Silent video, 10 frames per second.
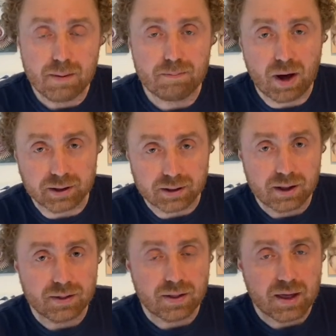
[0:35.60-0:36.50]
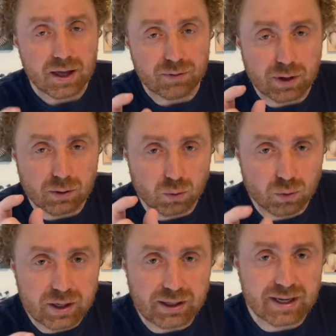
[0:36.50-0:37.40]
But if you get
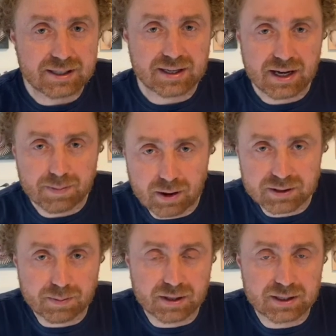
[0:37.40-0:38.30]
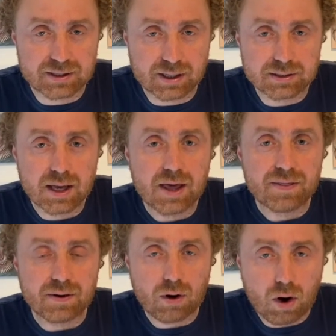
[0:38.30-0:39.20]
really excited about some of these things,
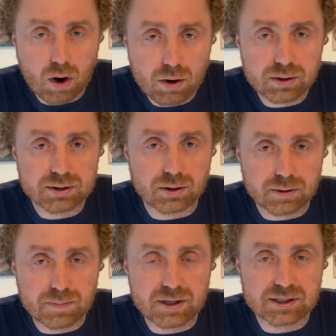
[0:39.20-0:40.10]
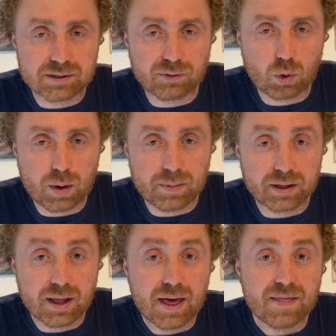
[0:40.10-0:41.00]
there are certain pieces of
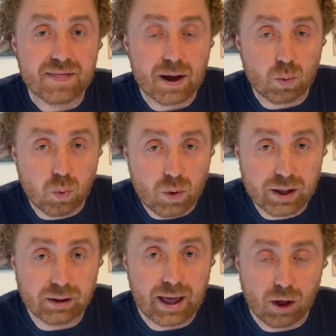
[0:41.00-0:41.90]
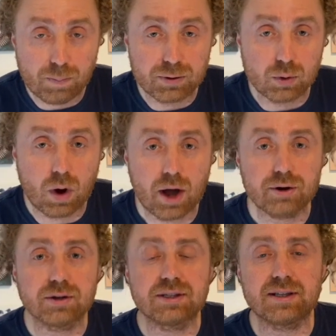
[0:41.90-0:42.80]
equipment that will help you
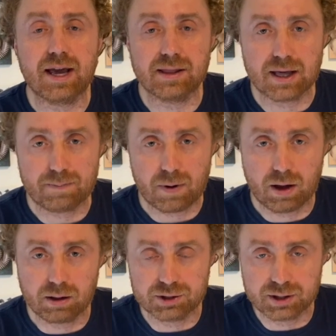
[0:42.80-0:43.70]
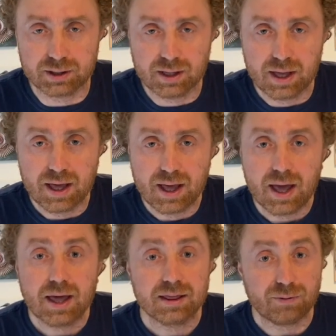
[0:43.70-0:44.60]
understand that biology.
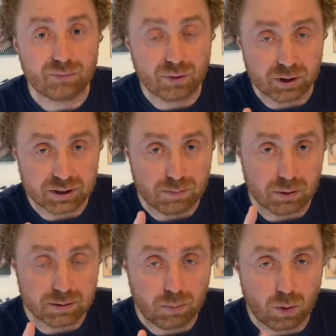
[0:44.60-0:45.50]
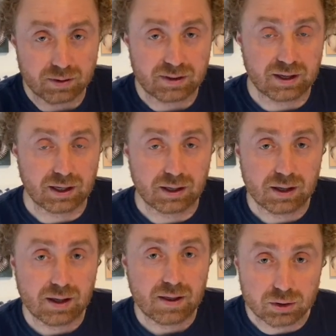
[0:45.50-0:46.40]
The first most important
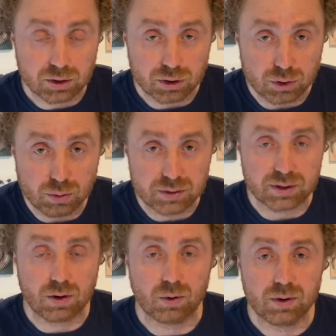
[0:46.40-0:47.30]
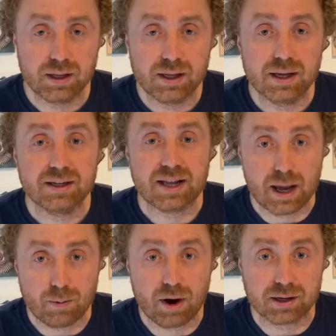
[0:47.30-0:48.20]
thing to use, though,
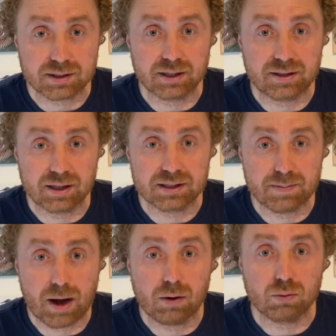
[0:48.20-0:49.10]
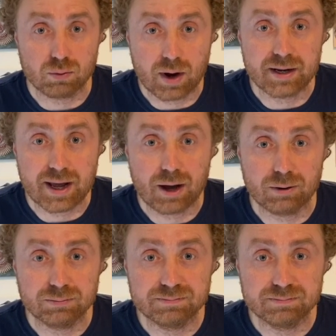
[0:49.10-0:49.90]
Tamarick's going to tell us about right now.